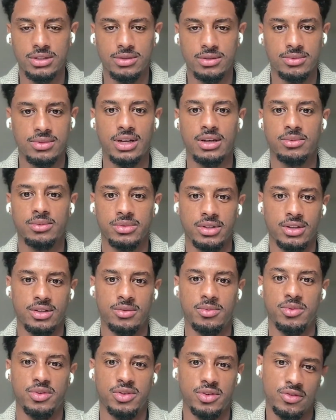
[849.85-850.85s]
Sometimes like
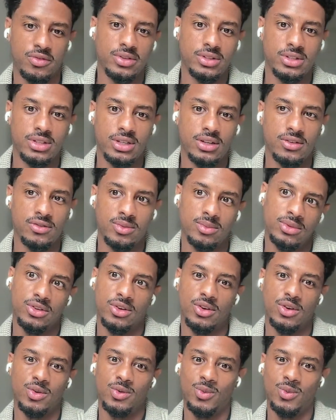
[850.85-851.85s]
you're fatigued from
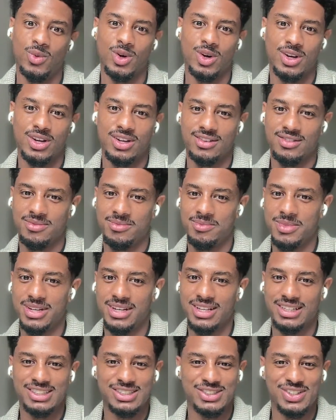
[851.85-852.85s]
your own work
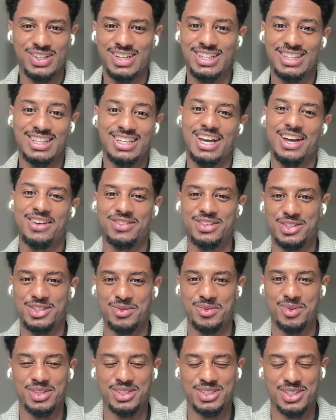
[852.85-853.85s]
meetings, right? And then have to
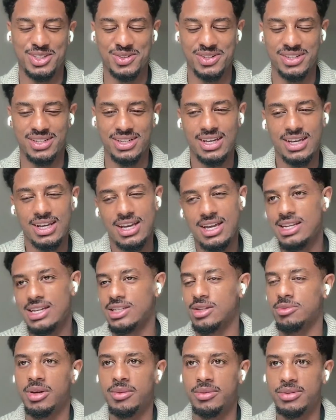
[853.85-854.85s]
jump on this other one.
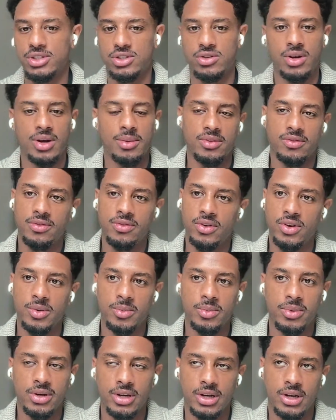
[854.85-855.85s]
So maybe just grab the phone
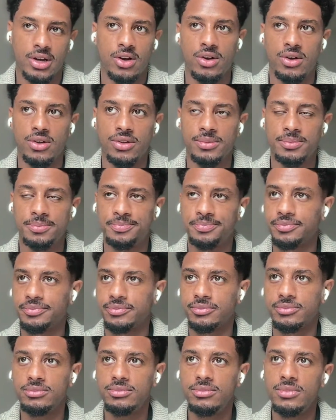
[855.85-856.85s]
number and call them.
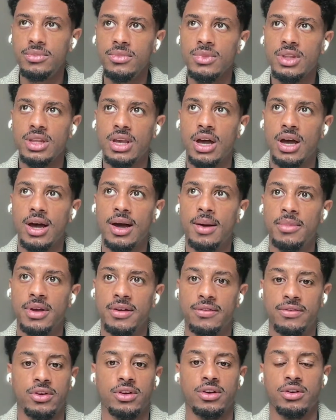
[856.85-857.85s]

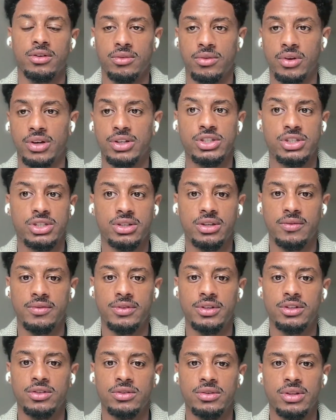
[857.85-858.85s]
If they're gracious enough
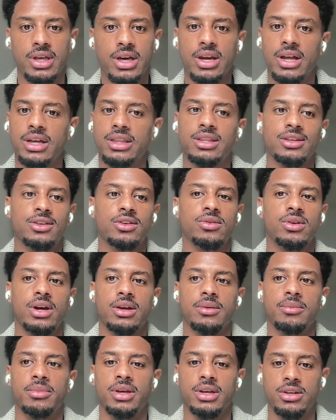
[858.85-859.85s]
to do that, I think you
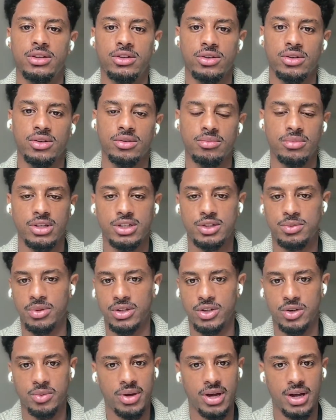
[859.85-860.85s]
kind of explain
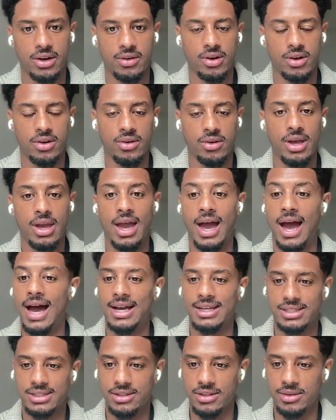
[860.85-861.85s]
your background,
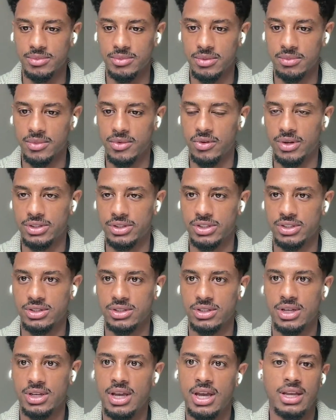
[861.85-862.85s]
ask them some
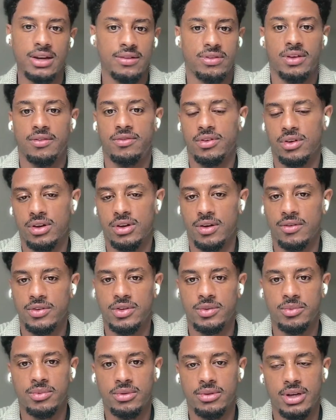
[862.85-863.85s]
questions, and if they feel
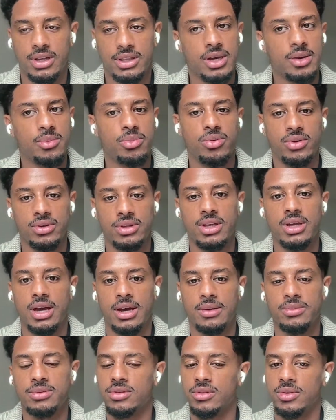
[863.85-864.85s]
comfortable at that point, they
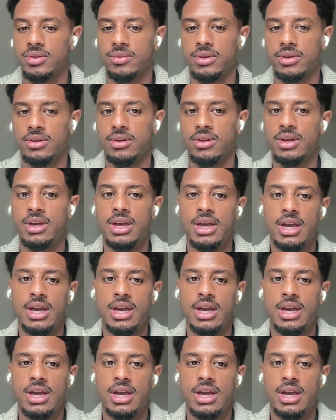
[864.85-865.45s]
absolutely will.